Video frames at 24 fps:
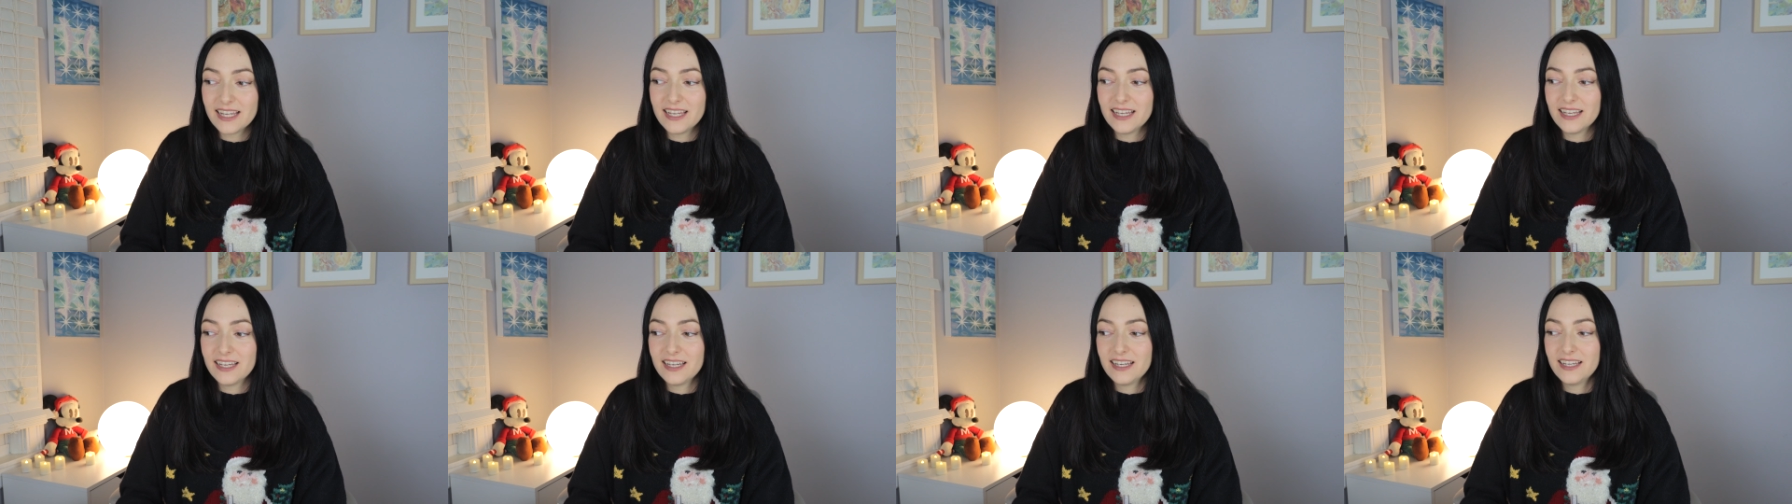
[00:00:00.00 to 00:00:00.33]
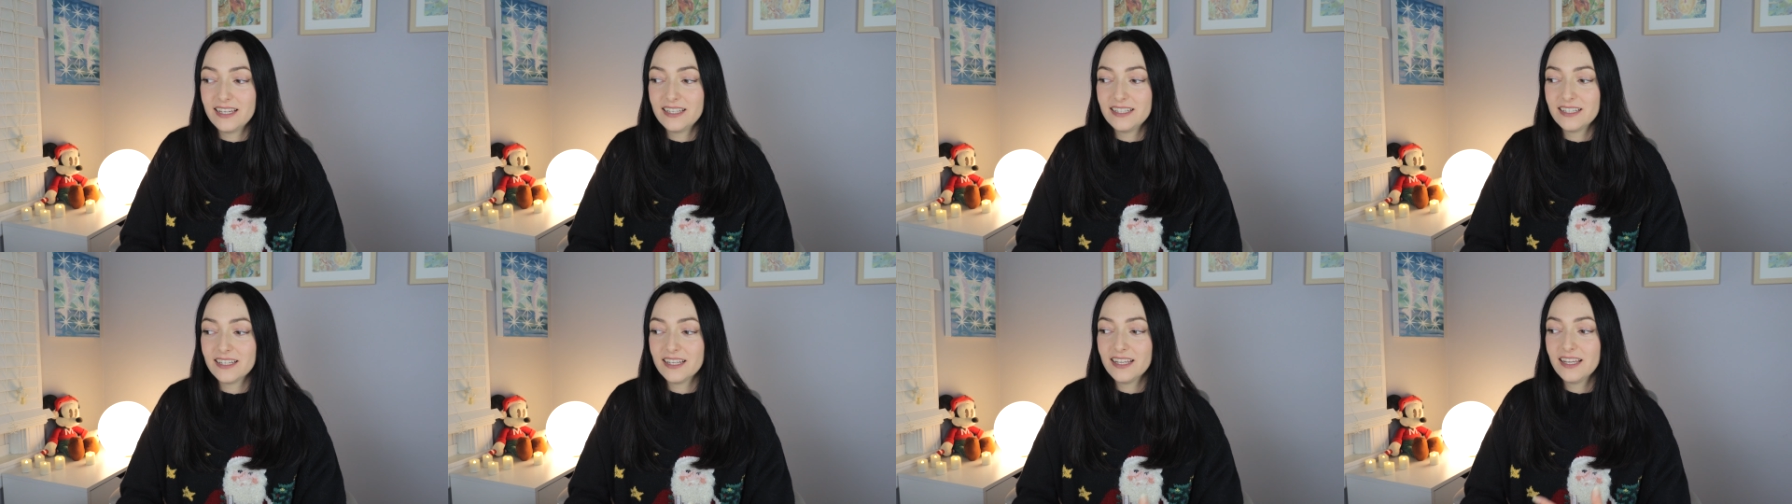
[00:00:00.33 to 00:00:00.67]

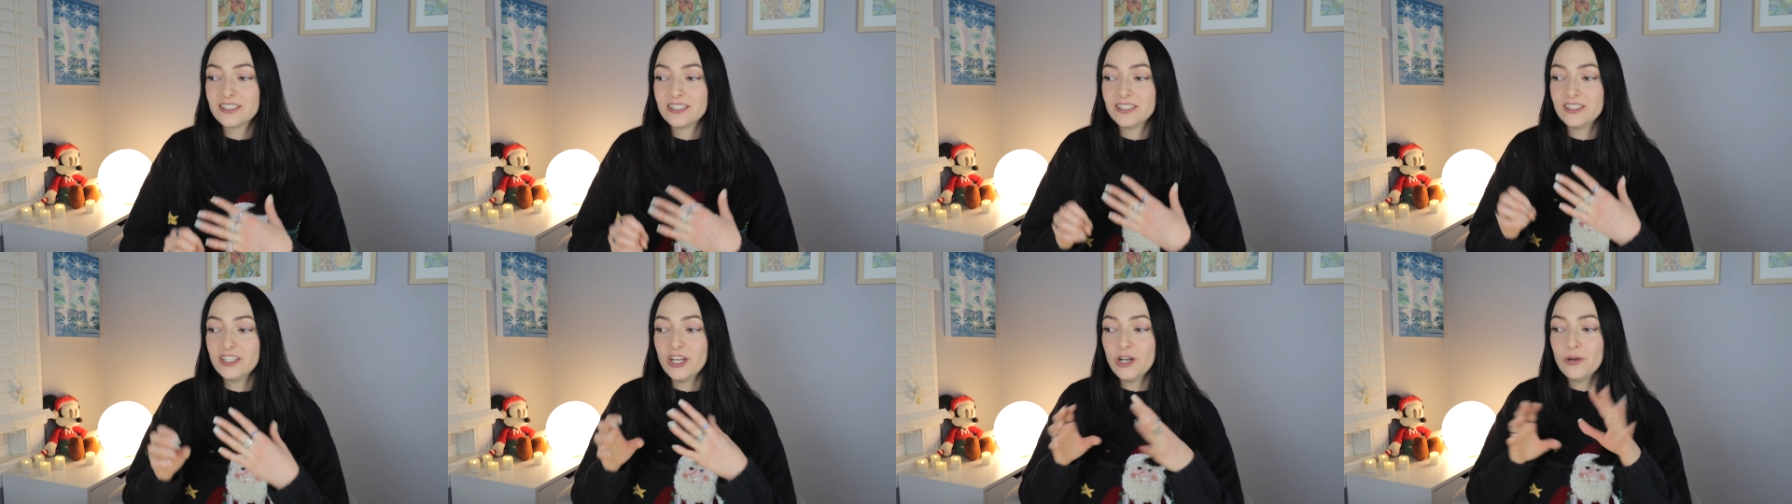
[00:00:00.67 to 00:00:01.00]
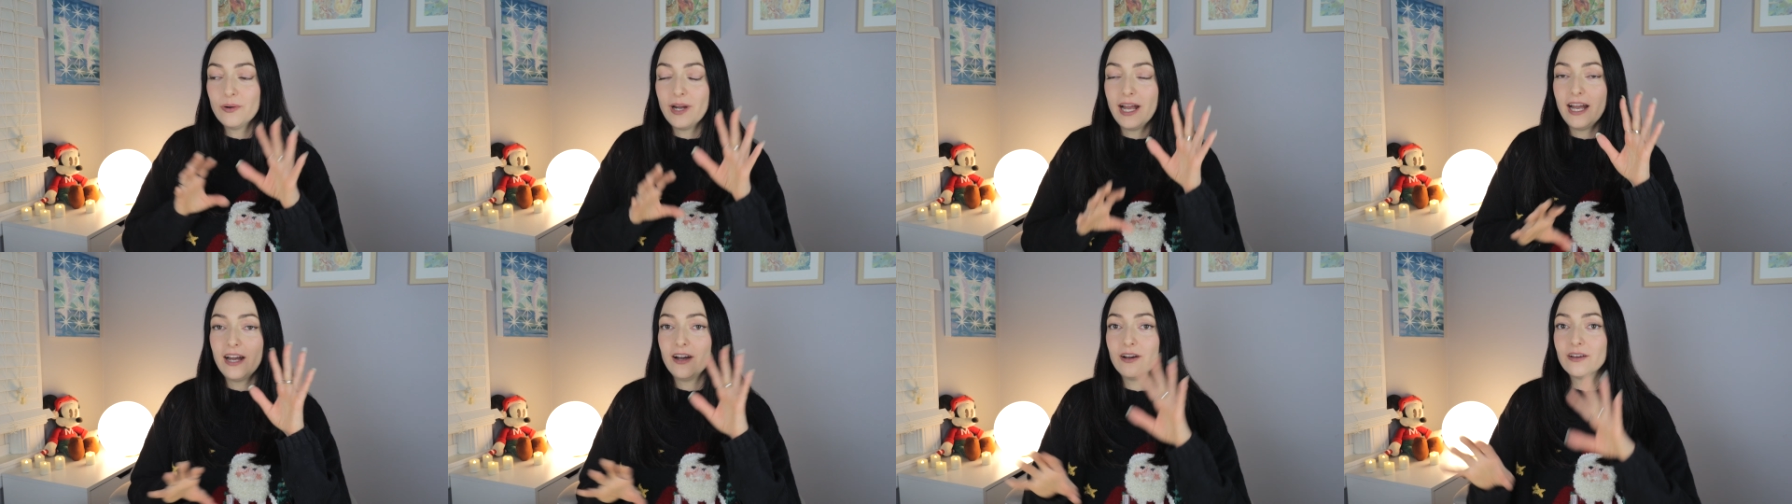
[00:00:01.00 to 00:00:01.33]
and to
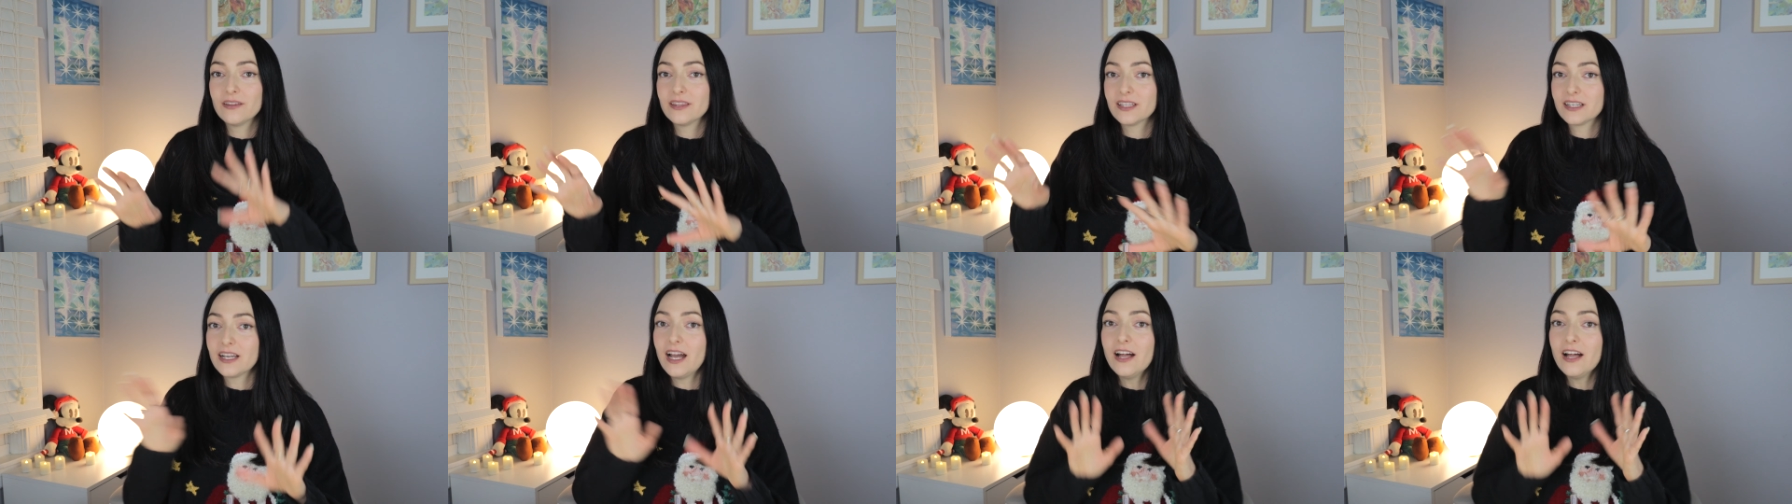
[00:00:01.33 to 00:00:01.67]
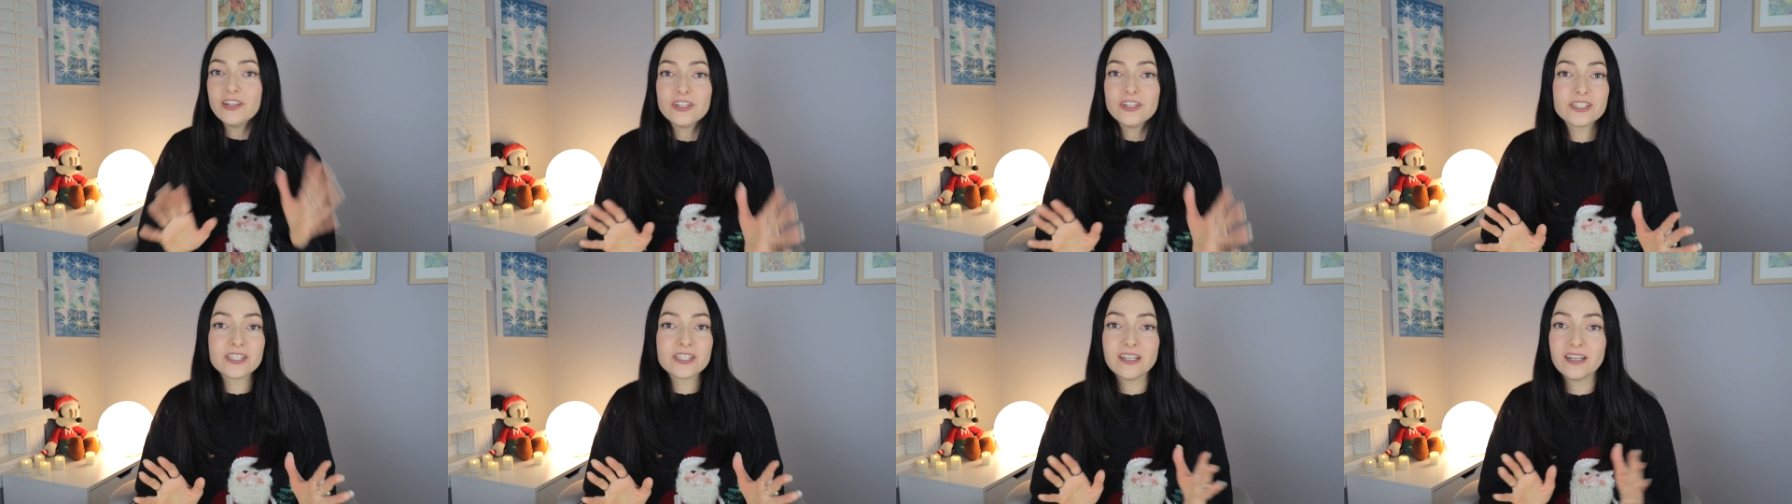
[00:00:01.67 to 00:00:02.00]
know how the
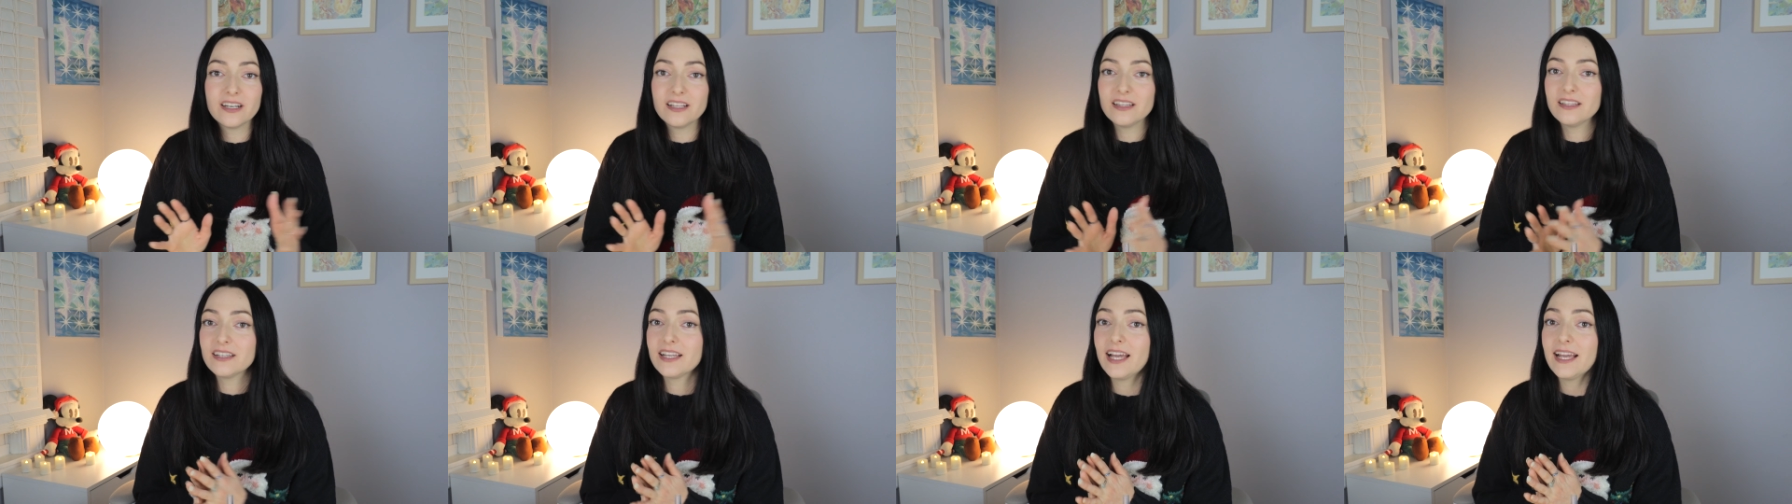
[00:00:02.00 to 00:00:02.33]
colors are gonna look.